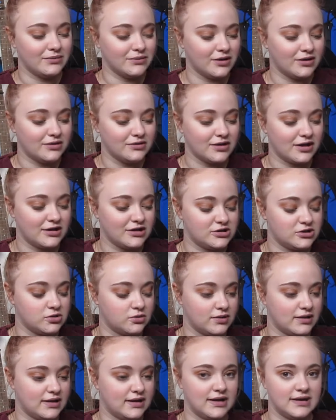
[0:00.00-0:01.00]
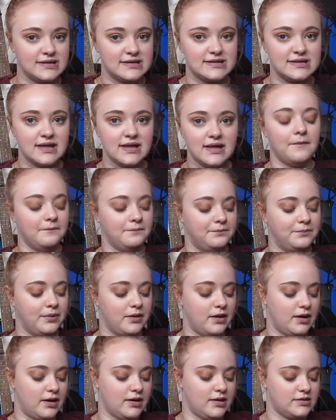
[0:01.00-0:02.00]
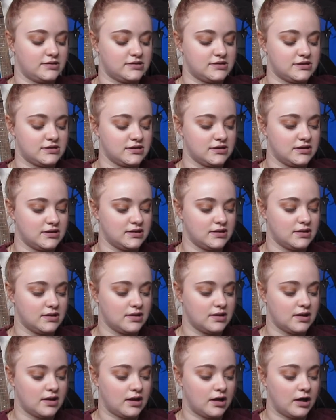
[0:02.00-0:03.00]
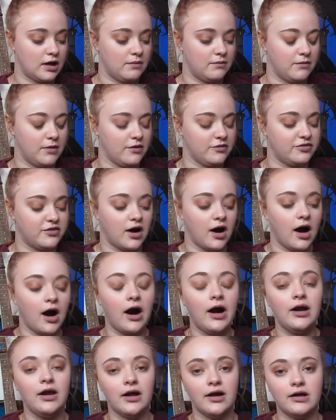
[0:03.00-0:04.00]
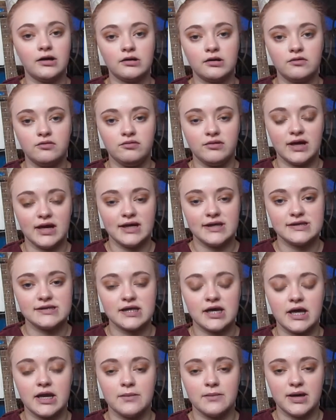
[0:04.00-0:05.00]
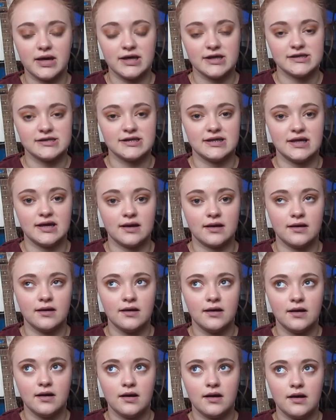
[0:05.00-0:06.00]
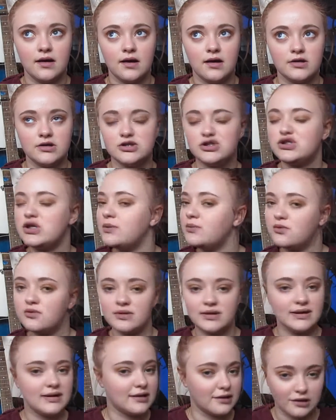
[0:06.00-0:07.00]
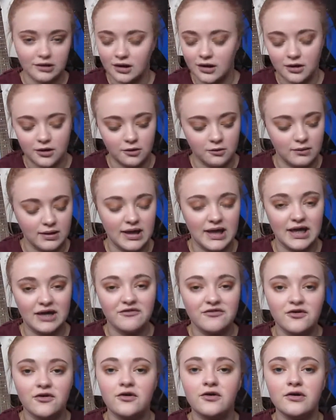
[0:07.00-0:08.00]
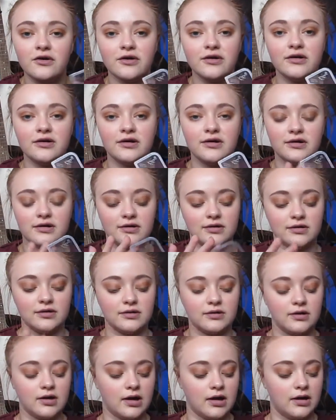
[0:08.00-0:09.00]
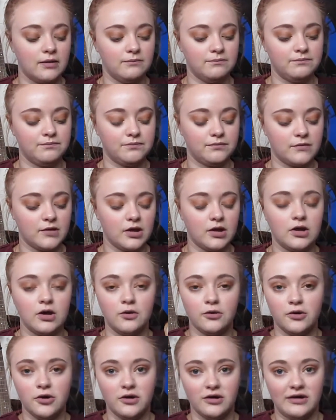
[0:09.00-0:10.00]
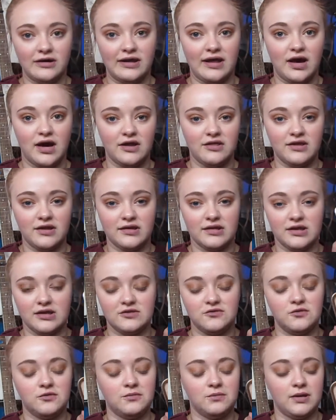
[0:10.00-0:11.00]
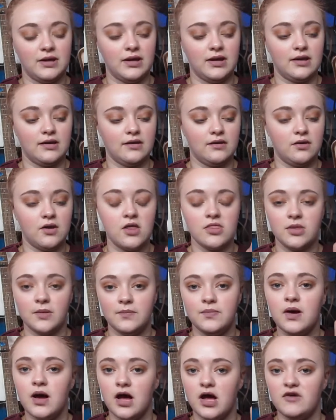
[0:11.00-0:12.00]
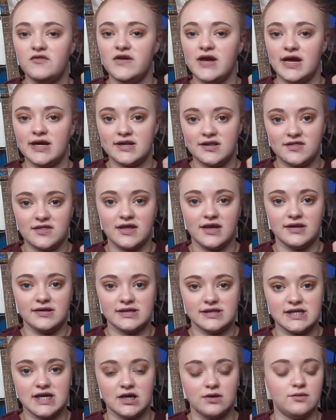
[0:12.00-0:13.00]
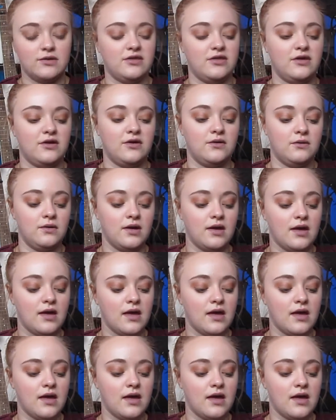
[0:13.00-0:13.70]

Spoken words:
I'm not entirely sure what it is, but the highlight creates an amazing summery glow. If you're gonna go on holiday, I think this would be the perfect thing to take with you,